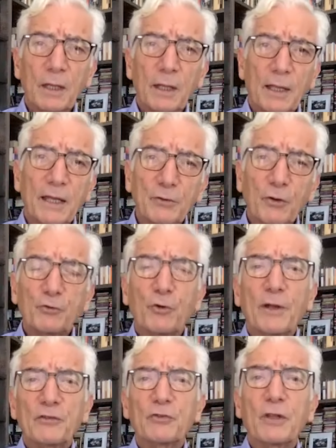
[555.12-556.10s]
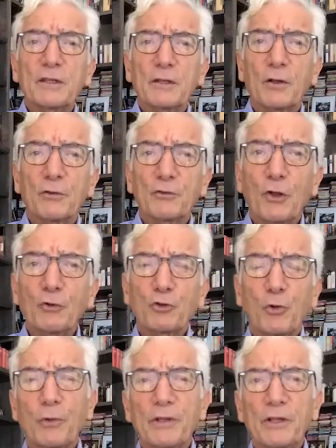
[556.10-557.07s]
in addressing
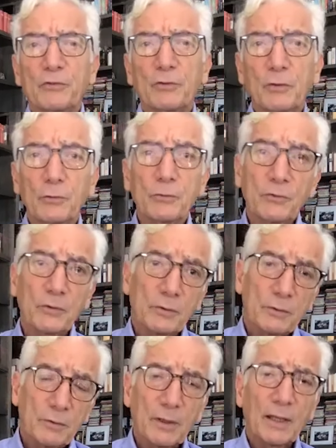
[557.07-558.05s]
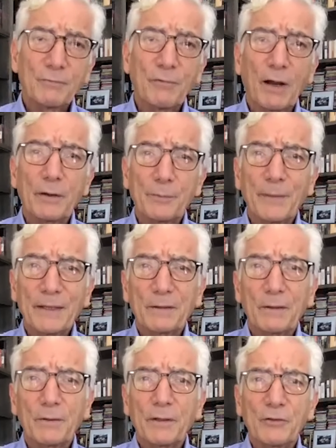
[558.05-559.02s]
social issues and
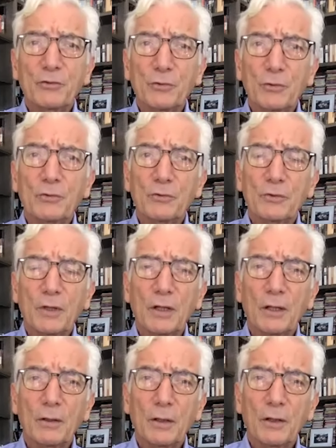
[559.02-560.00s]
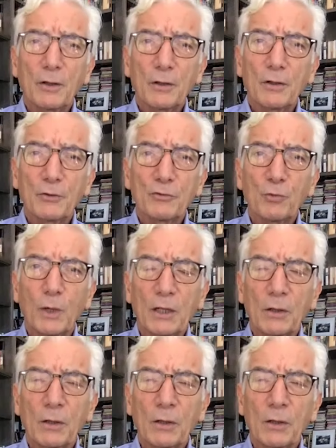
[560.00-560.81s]
environmental issues as well.